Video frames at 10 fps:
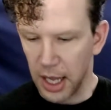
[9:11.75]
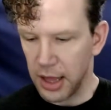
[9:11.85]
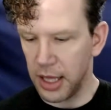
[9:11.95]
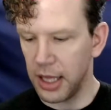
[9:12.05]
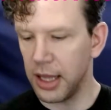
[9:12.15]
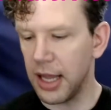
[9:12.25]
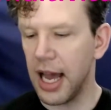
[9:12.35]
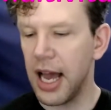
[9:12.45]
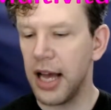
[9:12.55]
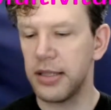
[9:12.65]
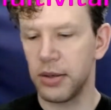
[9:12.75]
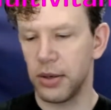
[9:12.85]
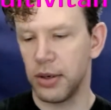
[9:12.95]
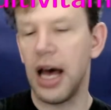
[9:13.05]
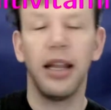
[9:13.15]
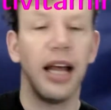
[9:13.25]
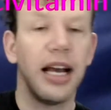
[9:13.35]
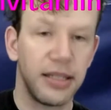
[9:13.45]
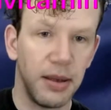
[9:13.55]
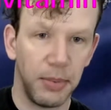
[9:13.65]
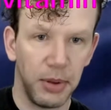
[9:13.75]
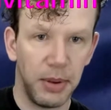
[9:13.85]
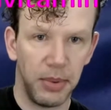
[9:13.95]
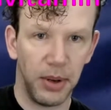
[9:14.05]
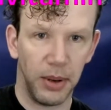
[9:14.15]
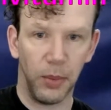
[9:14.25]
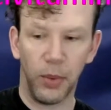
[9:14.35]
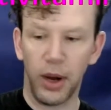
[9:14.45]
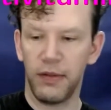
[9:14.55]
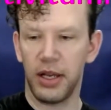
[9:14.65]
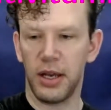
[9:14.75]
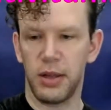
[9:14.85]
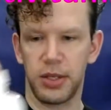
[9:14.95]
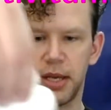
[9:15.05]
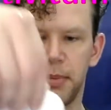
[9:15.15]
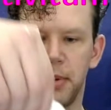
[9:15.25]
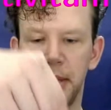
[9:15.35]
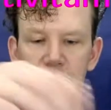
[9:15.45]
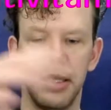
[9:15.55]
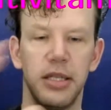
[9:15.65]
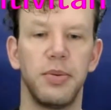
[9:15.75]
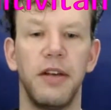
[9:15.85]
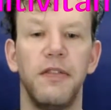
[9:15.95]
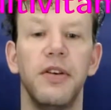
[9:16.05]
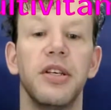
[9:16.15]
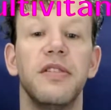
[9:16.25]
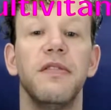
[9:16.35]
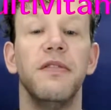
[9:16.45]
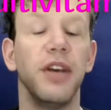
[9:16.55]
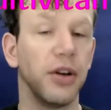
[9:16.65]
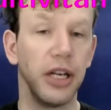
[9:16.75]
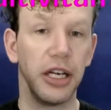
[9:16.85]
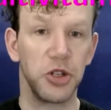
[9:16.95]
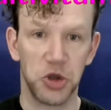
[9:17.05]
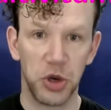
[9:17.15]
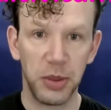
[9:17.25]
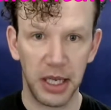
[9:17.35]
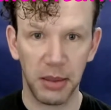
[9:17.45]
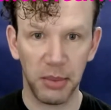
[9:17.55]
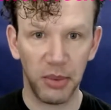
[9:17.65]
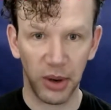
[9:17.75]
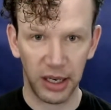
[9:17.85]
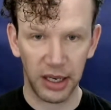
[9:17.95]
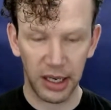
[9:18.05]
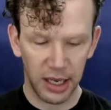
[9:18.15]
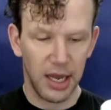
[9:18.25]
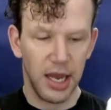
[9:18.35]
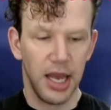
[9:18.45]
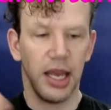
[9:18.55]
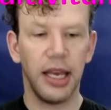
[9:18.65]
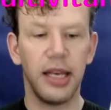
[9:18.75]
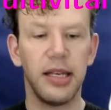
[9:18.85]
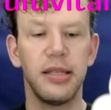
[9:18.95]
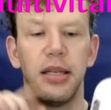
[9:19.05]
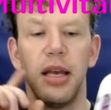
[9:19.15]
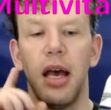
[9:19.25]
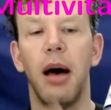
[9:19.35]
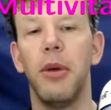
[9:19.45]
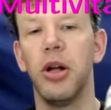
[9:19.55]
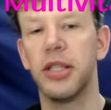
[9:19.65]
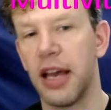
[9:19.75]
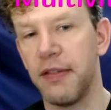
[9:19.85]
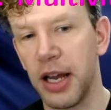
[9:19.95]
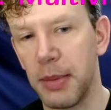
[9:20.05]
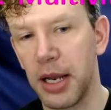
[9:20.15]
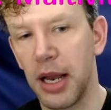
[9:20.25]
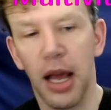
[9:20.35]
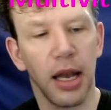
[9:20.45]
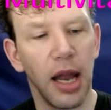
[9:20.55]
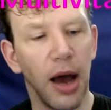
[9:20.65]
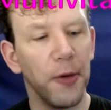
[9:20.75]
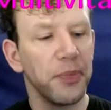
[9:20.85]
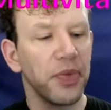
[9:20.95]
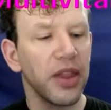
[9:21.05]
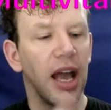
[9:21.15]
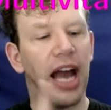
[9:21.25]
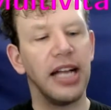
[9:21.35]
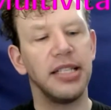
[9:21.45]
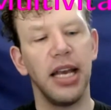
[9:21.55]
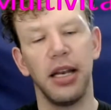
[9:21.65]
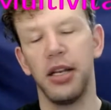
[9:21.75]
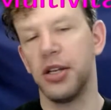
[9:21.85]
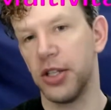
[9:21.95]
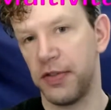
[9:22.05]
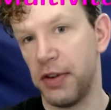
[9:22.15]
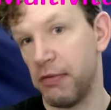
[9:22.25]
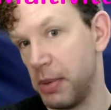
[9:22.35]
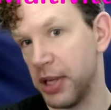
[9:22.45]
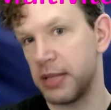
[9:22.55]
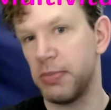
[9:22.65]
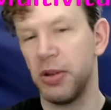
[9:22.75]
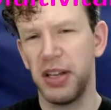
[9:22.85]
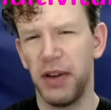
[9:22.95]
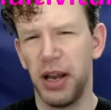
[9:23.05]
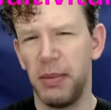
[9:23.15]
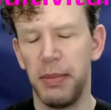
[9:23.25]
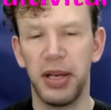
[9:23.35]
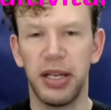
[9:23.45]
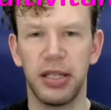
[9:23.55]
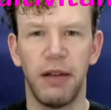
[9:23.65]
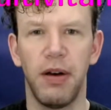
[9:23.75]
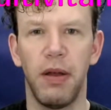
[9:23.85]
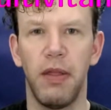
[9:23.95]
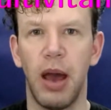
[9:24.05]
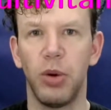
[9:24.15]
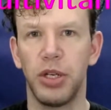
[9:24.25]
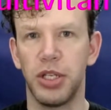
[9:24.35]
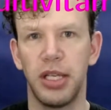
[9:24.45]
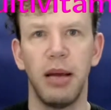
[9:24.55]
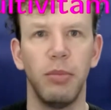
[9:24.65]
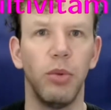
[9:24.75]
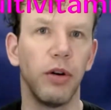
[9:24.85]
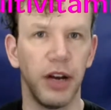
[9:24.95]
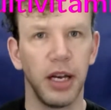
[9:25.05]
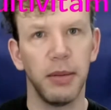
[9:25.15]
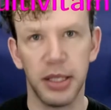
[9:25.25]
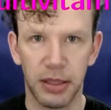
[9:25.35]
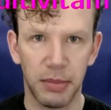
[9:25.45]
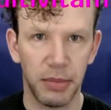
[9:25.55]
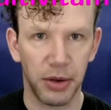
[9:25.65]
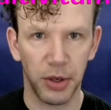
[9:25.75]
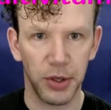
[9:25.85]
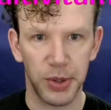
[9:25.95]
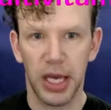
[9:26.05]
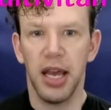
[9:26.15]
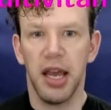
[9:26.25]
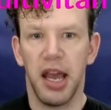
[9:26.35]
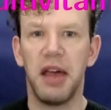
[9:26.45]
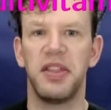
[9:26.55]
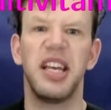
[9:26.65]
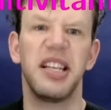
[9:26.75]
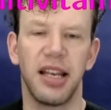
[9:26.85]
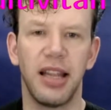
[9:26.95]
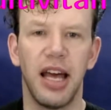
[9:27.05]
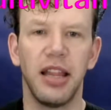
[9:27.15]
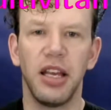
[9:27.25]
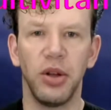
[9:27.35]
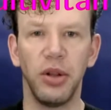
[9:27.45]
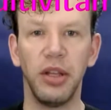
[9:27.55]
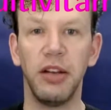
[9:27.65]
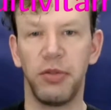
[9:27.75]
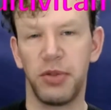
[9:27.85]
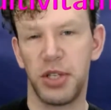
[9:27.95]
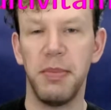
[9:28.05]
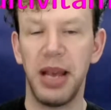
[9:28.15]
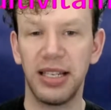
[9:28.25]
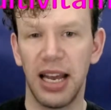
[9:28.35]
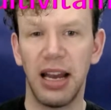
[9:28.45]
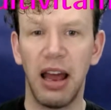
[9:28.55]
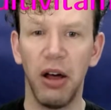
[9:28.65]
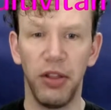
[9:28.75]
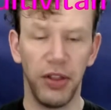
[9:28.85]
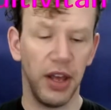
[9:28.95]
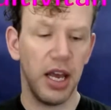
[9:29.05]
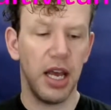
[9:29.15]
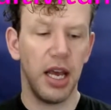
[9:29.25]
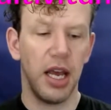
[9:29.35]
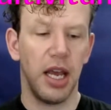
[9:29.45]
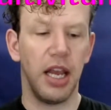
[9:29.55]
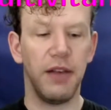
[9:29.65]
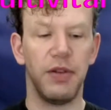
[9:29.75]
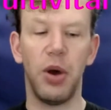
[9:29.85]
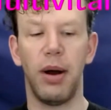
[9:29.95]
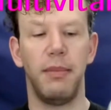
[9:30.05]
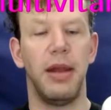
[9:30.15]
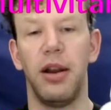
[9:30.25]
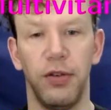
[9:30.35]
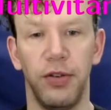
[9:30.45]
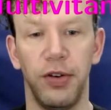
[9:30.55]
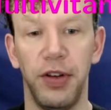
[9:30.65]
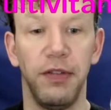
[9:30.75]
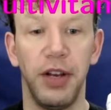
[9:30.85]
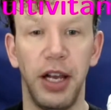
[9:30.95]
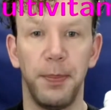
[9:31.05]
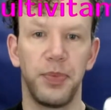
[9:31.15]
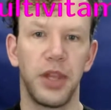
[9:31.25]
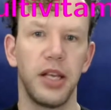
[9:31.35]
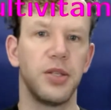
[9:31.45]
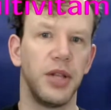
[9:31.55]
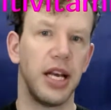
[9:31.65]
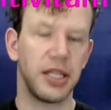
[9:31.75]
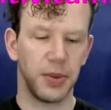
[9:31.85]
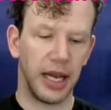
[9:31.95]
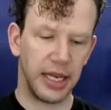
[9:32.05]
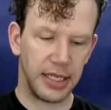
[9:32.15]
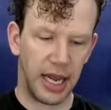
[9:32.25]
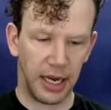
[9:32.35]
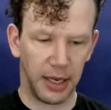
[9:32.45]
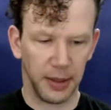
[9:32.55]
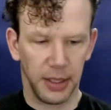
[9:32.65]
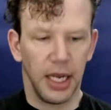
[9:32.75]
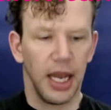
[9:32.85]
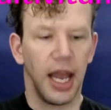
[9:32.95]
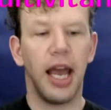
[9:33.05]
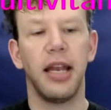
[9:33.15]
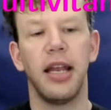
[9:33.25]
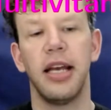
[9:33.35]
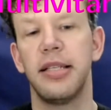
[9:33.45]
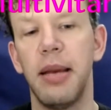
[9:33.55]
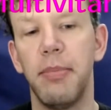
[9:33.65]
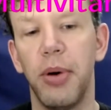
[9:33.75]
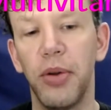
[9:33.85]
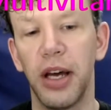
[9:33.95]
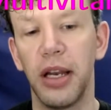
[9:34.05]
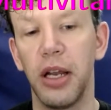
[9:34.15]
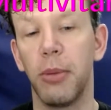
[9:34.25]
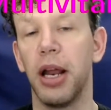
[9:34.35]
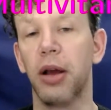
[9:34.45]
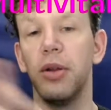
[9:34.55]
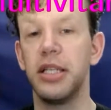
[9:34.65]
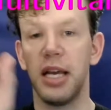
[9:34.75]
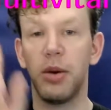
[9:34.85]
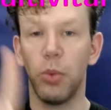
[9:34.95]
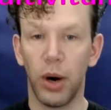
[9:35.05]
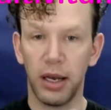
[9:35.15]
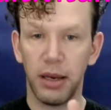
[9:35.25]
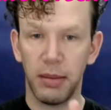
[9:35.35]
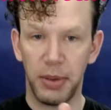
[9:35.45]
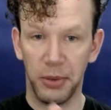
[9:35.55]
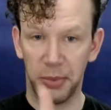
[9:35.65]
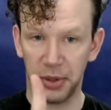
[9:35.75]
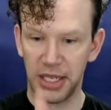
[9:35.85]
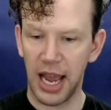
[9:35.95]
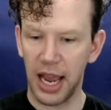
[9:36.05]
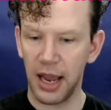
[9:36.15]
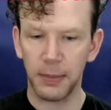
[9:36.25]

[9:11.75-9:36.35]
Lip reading: The last, or not last supplement, but one of the other supplements, and this one I feel is very extremely important, is a multivitamin. Now, I take an adult's 50 plus multivitamin because I found that one just had more vitamins and minerals and things like that that you'll need to maintain health, even though I'm not over 50. So that's what I take. And I say both on here, but I only take 1 pill per day,